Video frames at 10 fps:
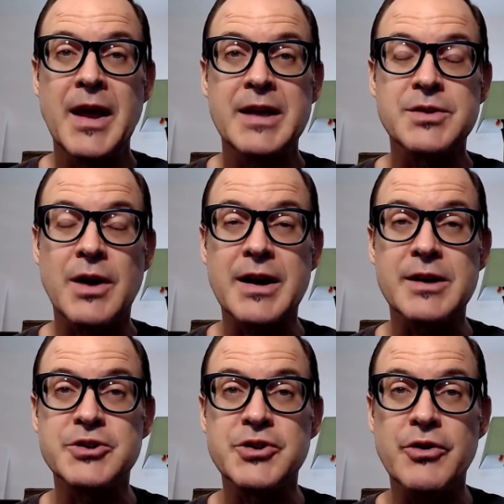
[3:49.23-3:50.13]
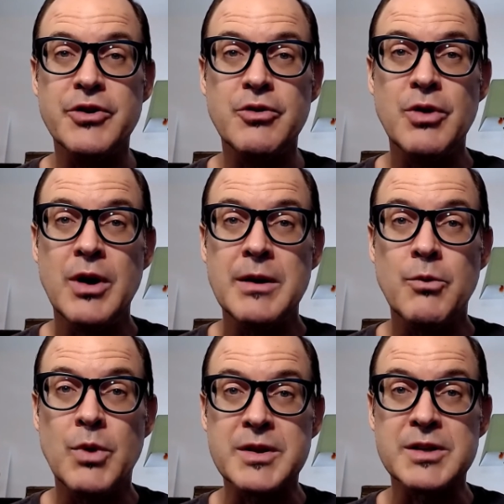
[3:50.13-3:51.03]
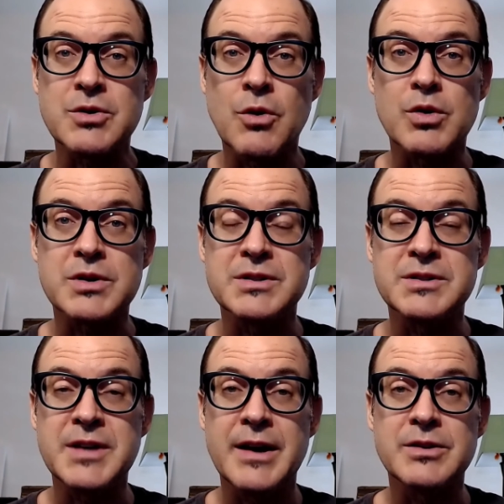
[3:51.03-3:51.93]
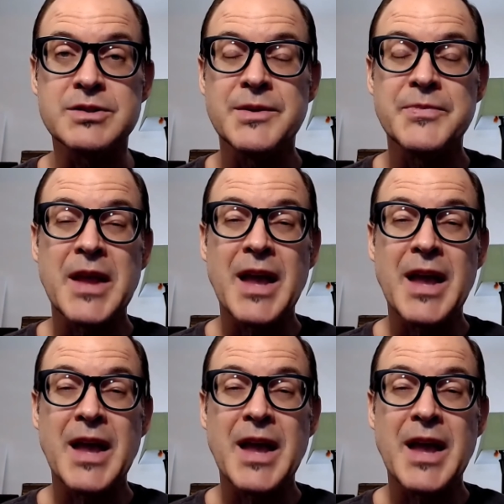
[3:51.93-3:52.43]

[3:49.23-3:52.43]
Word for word: so I could show you what this course entails,